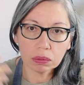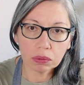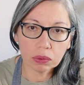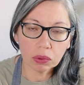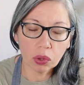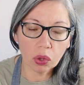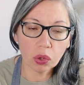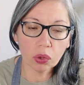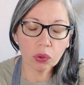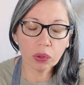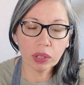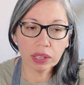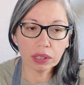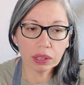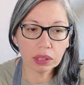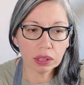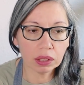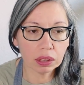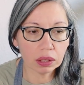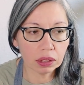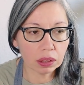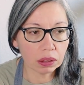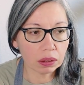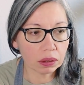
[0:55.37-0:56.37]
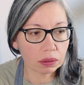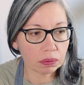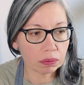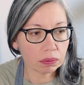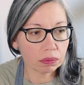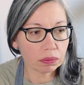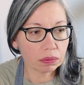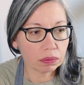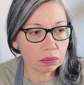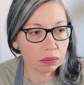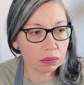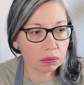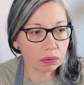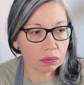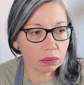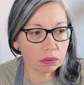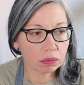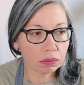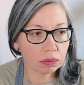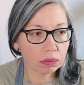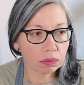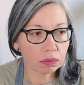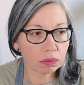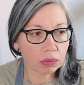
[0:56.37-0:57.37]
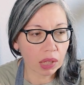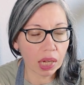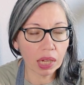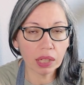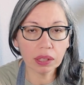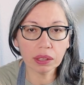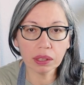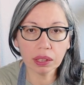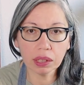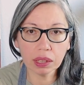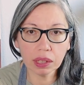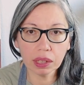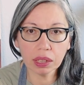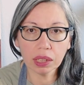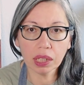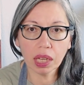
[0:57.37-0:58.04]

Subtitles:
already elderly,